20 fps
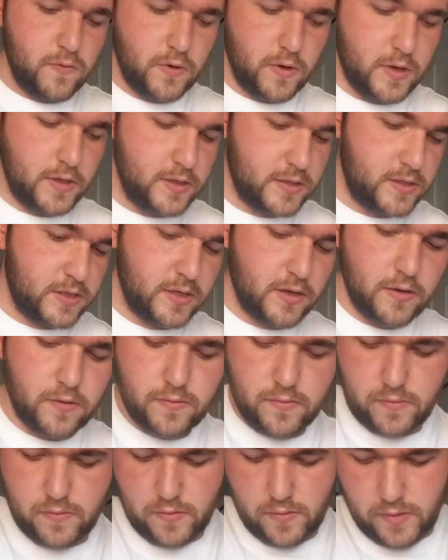Right, so
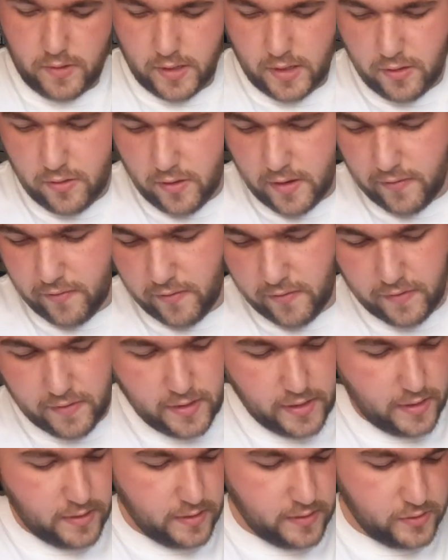got everything
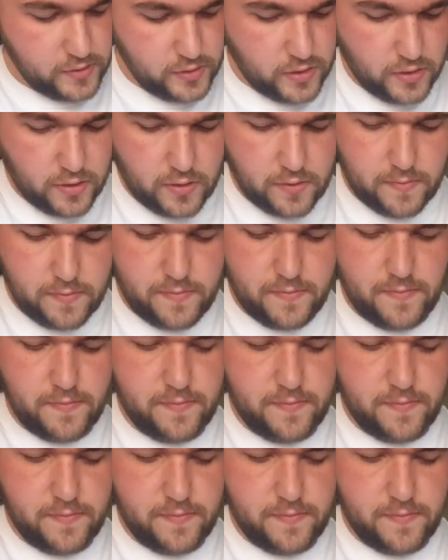out of the top